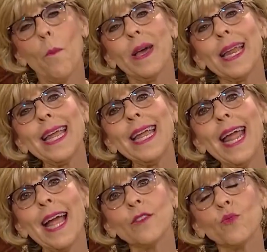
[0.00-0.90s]
But
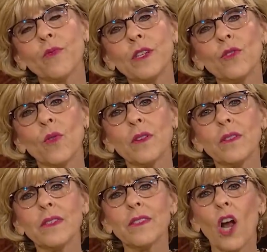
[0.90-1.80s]
He has
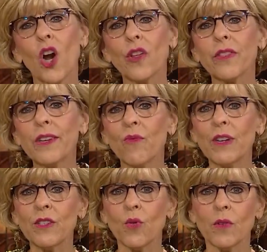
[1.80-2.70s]
resources, earthly
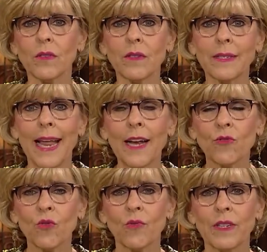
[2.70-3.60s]
resources,
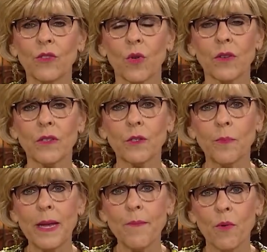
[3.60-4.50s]
natural resources,
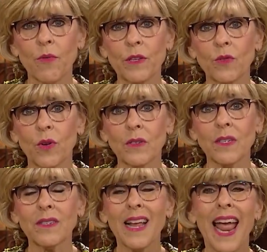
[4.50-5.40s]
people
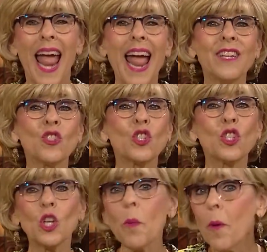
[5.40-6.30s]
resources, and
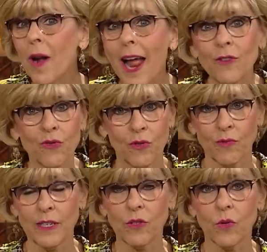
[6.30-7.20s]
supernatural
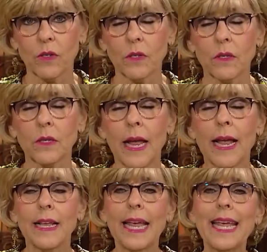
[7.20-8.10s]
resources.
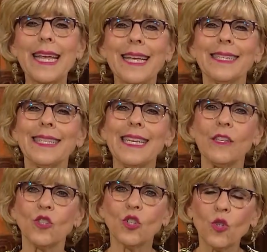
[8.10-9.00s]
He is the
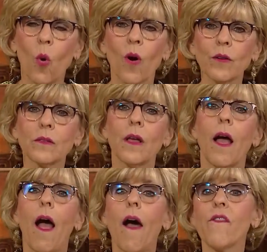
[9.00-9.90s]
source
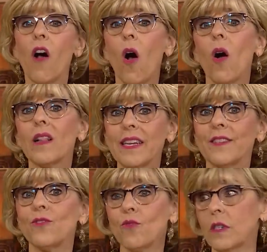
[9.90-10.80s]
of all
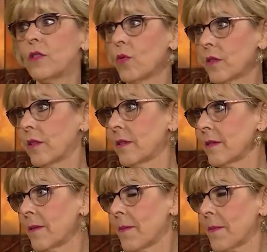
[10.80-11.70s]
His resources.